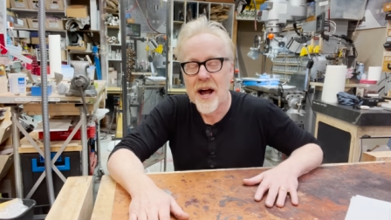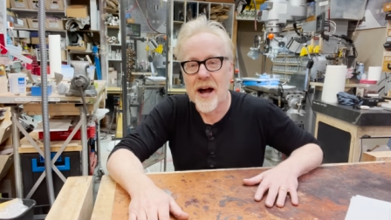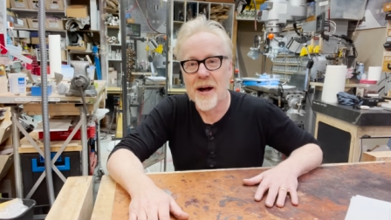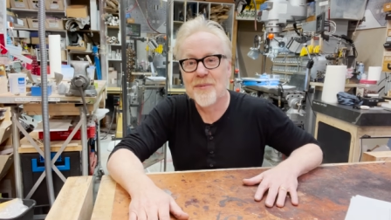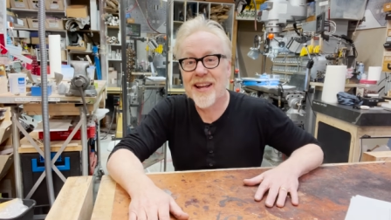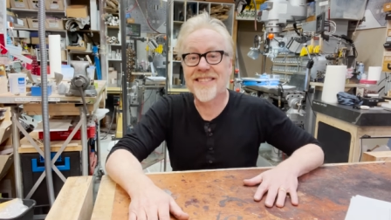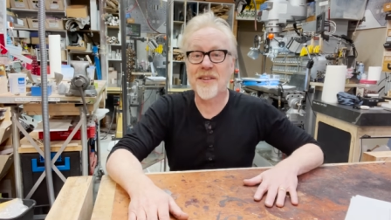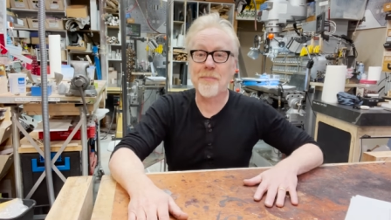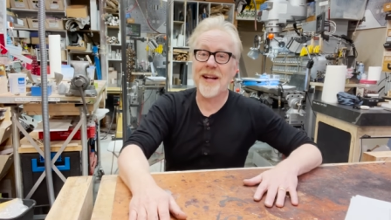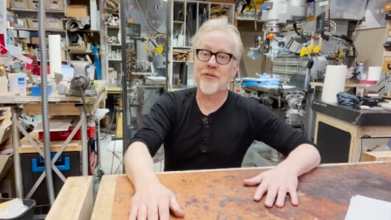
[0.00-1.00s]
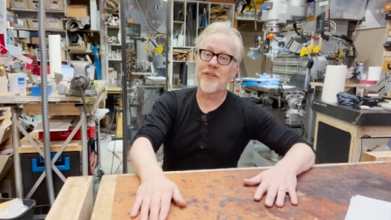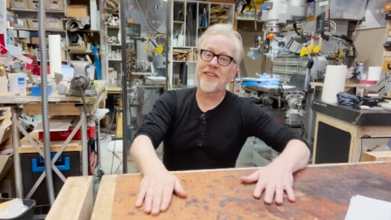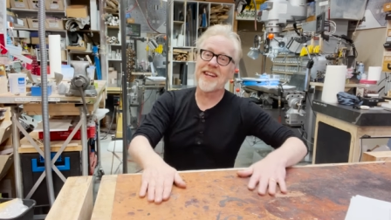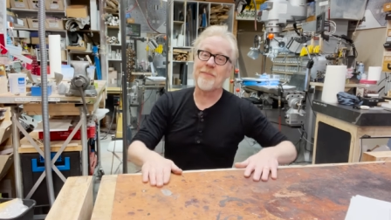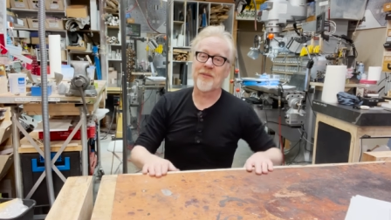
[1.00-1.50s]
Um, tested patrons,
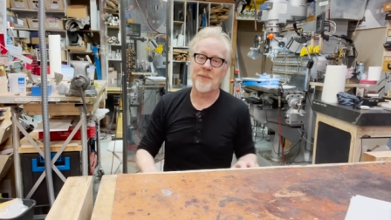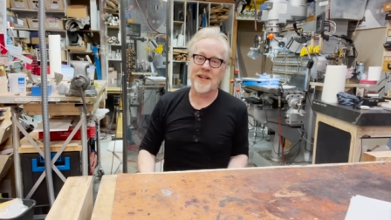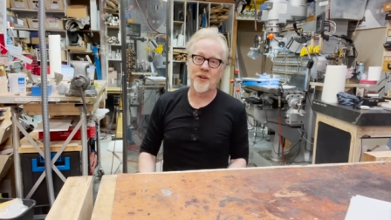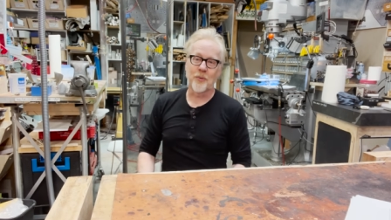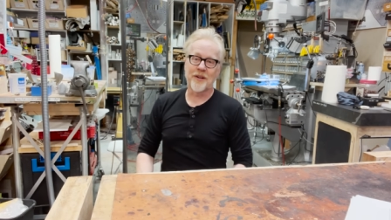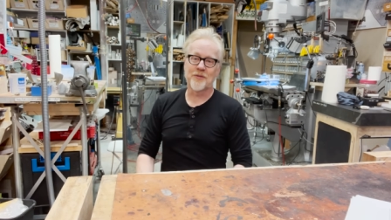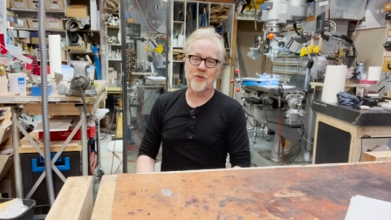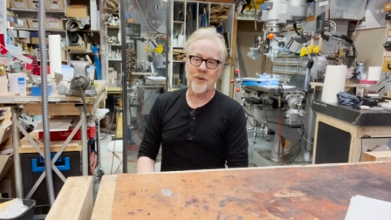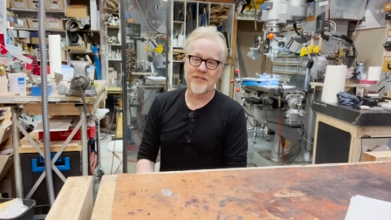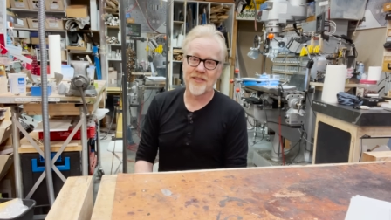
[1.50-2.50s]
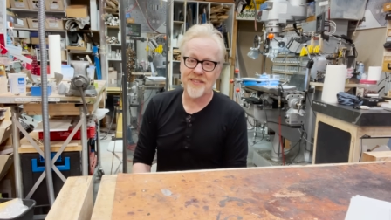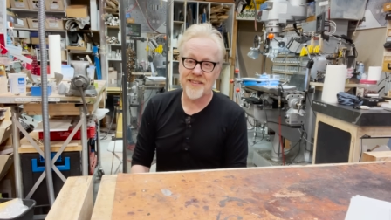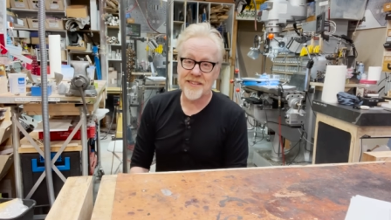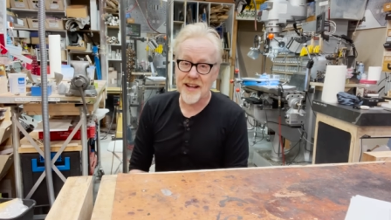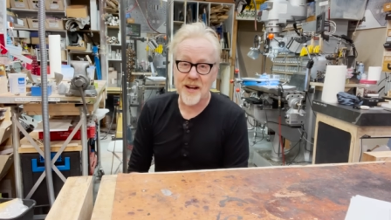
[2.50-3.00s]
keep submitting your wonderful questions,
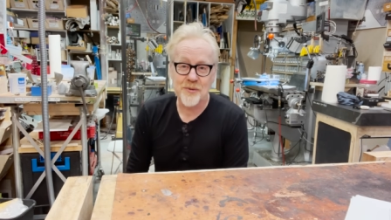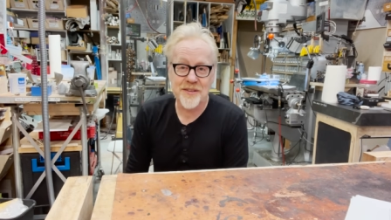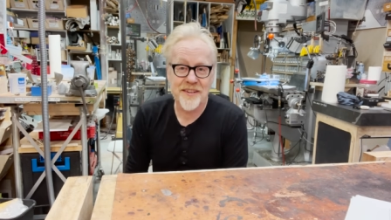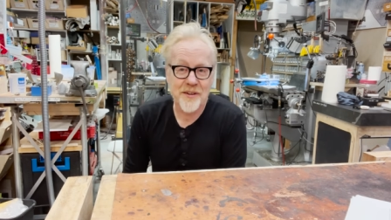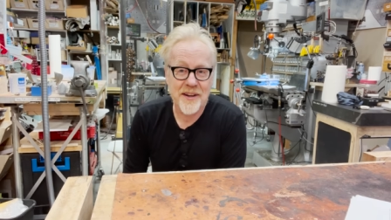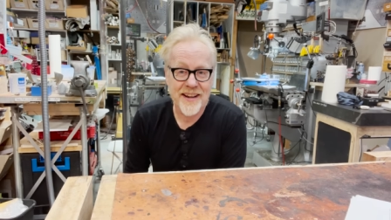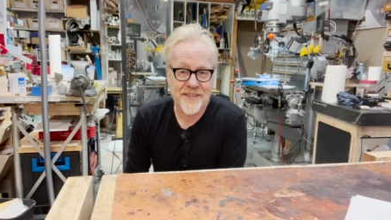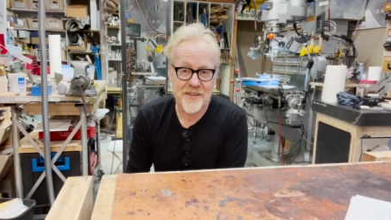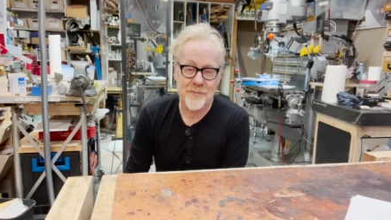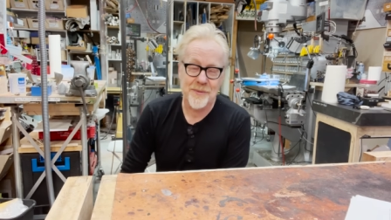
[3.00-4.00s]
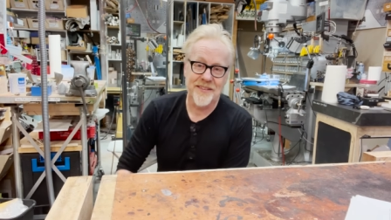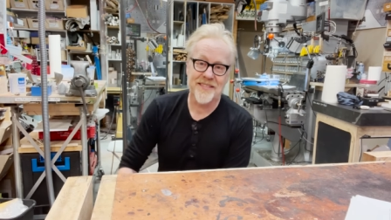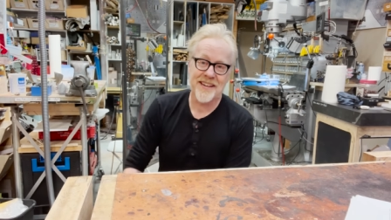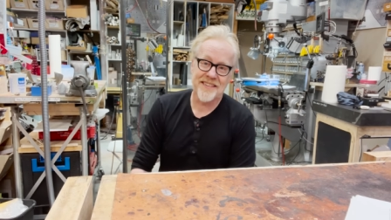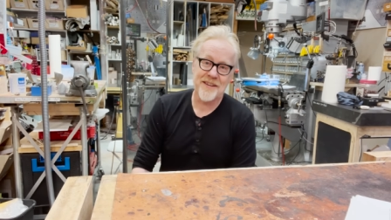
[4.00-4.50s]
and I will continue to answer them.
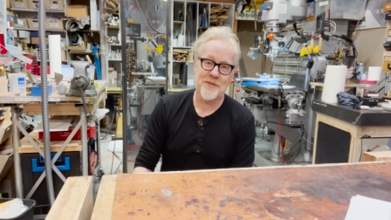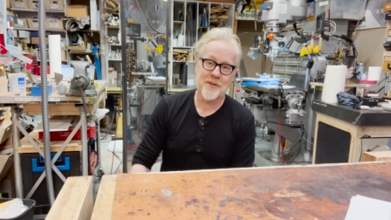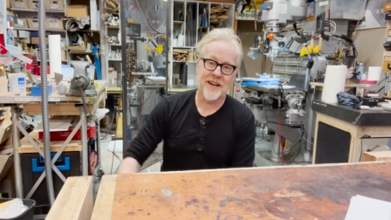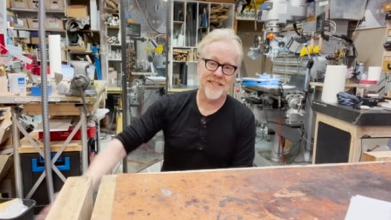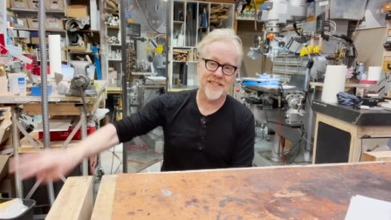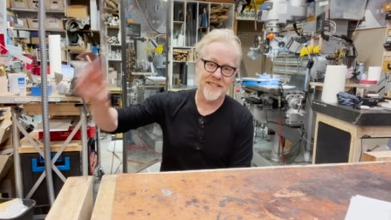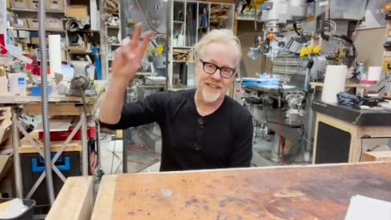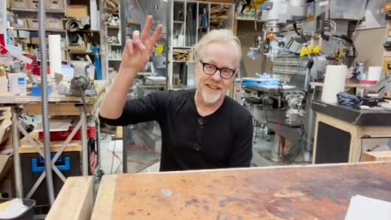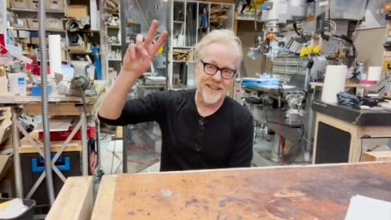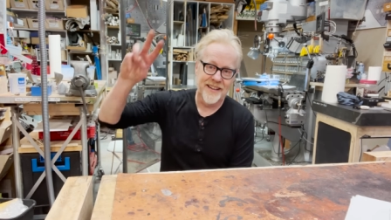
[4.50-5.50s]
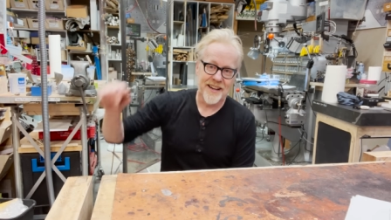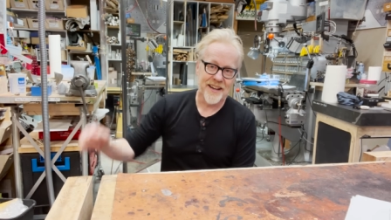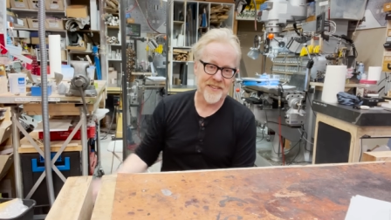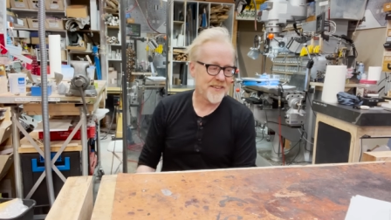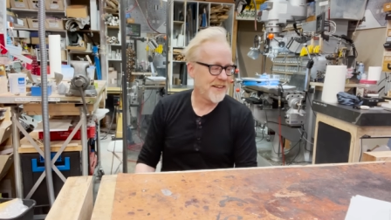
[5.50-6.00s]
Stay safe, you guys, and
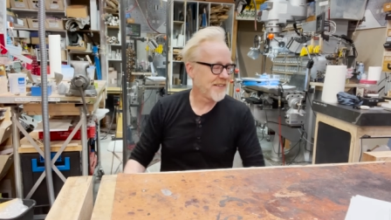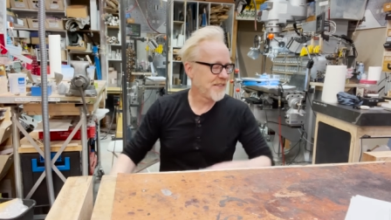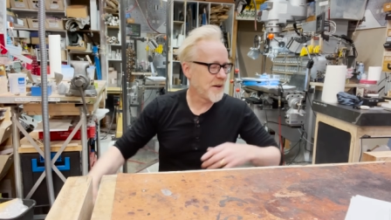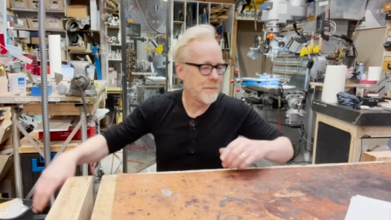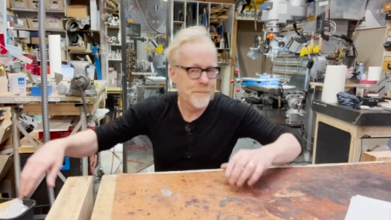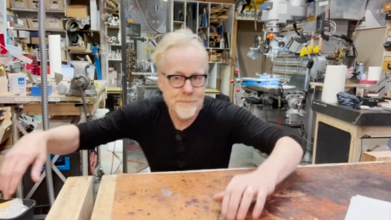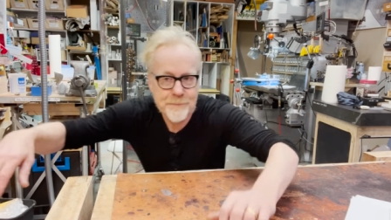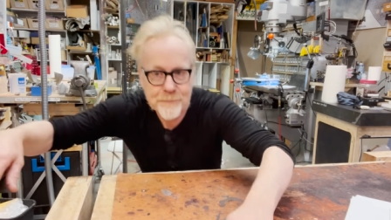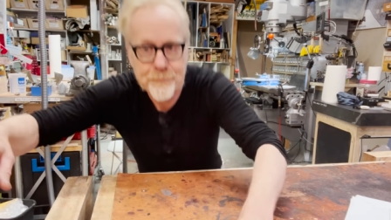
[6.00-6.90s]
I'll see you next time.